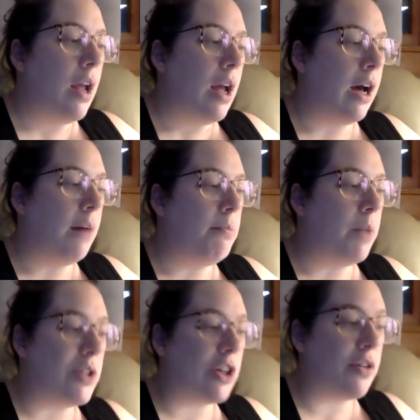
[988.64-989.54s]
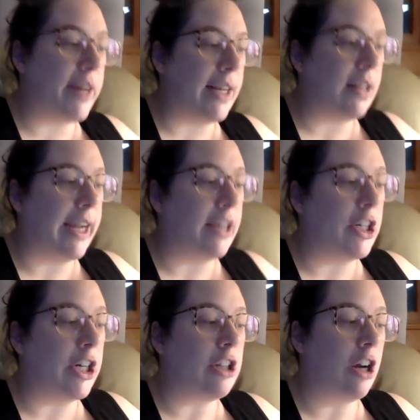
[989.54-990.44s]
Most
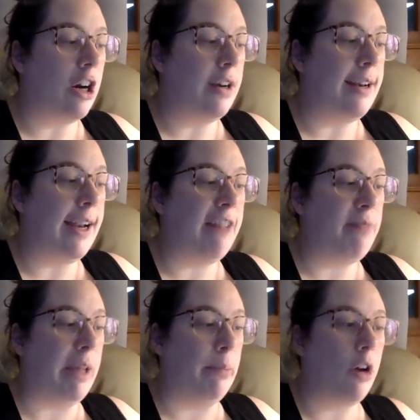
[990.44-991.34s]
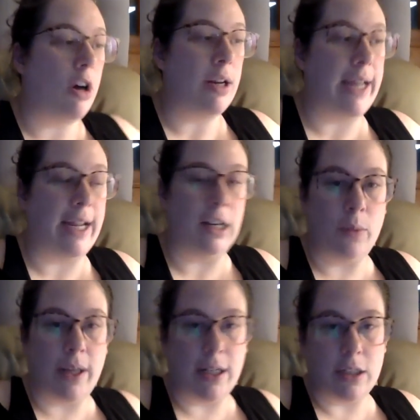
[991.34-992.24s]
Greenlanders are native people called
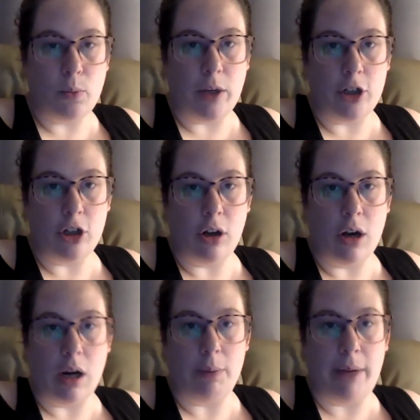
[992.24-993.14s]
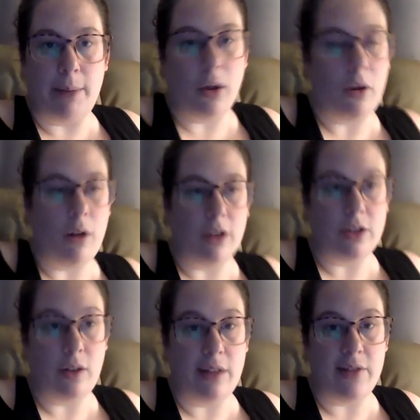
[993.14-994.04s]
Inuits, which are people who also
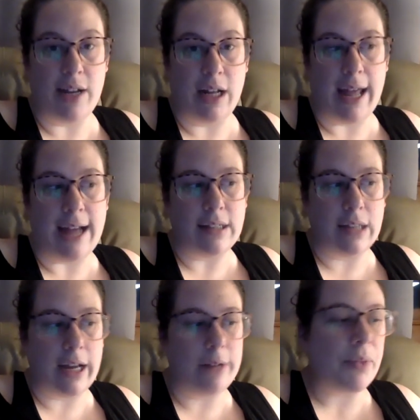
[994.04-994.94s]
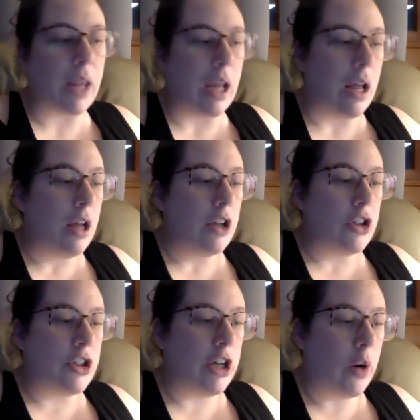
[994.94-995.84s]
live in Alaska.
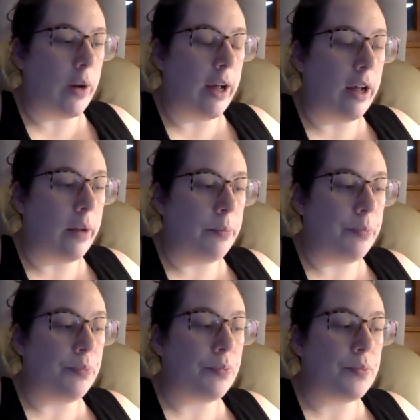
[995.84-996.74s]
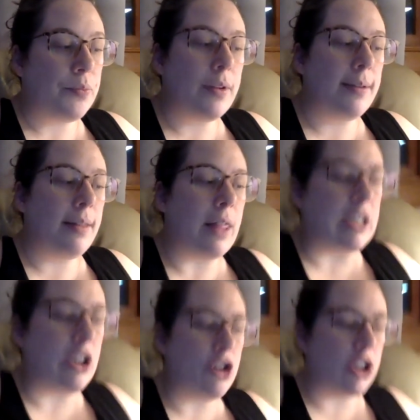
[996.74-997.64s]
So this
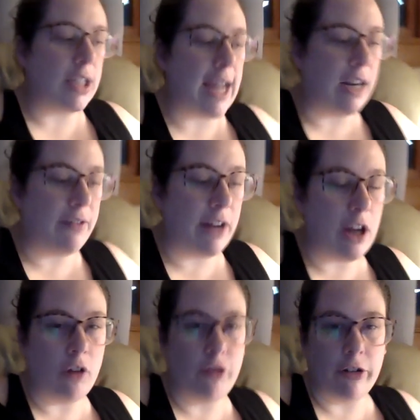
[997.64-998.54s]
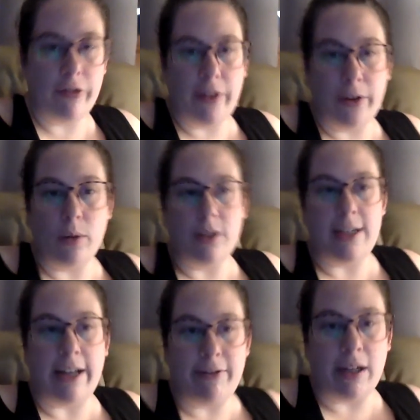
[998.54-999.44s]
is just kind of an overview. We're
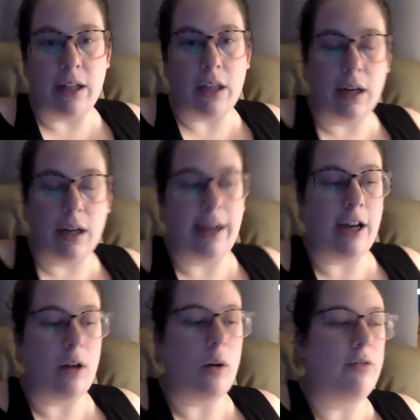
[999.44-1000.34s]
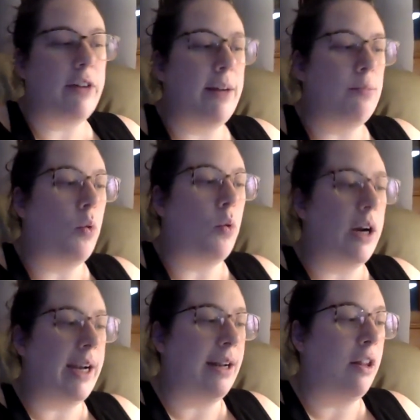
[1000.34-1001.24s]
definitely going to go over it more
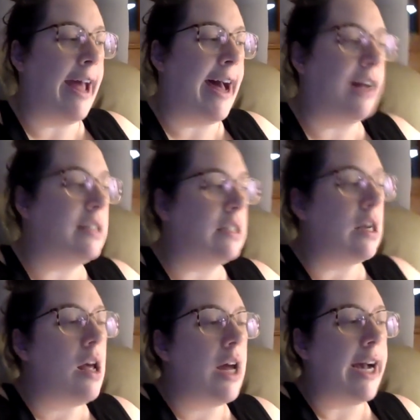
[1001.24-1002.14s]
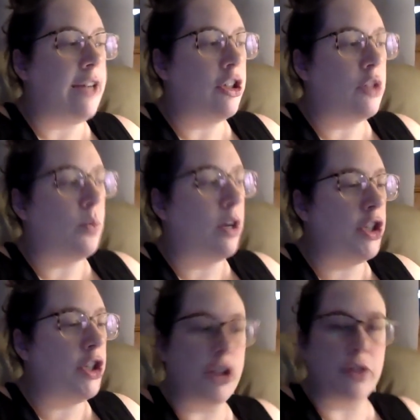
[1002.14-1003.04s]
in class. I just want
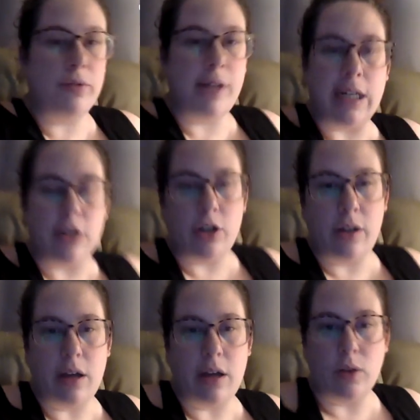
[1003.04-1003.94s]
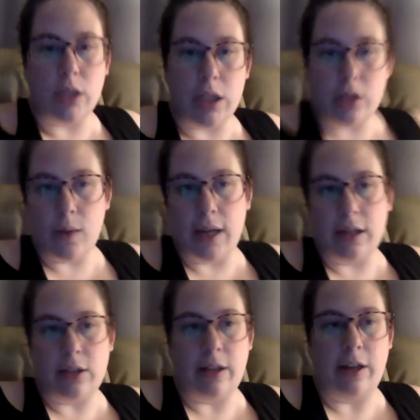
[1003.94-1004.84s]
you to read and do the notes this week
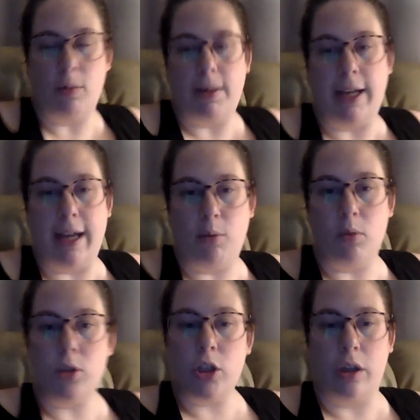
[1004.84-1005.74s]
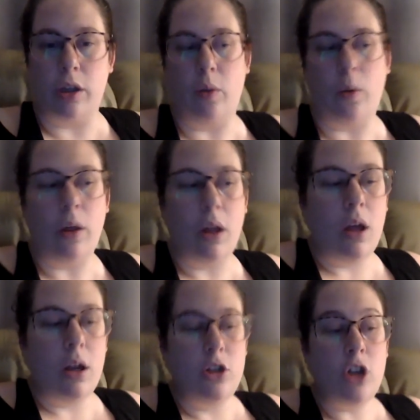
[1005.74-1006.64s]
so that you'll be able to
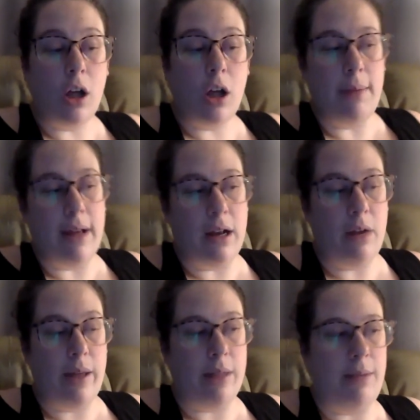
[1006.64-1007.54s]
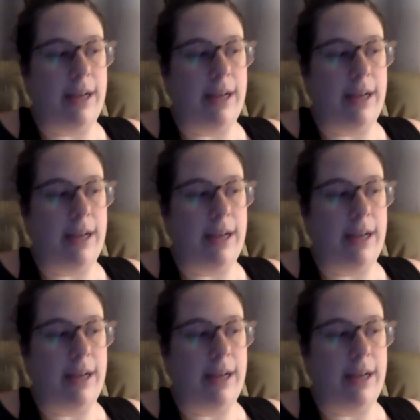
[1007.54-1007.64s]
talk about it with me